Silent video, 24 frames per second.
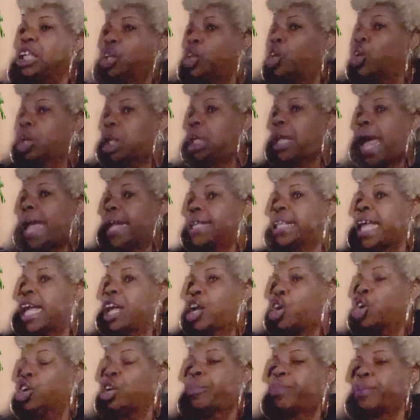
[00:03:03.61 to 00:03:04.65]
look like they
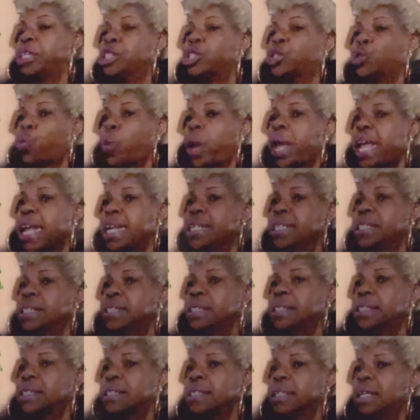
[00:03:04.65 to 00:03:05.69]
could have been
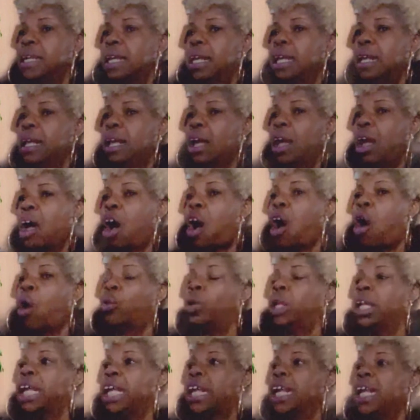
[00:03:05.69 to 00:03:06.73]
twins. Mm-hmm.
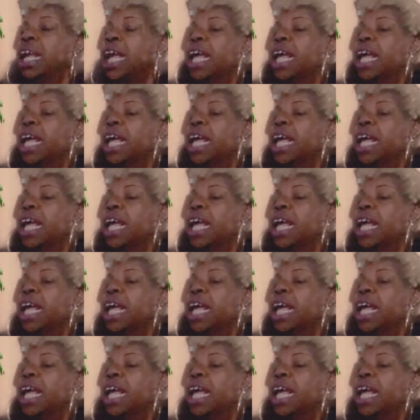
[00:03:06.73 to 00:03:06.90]
Only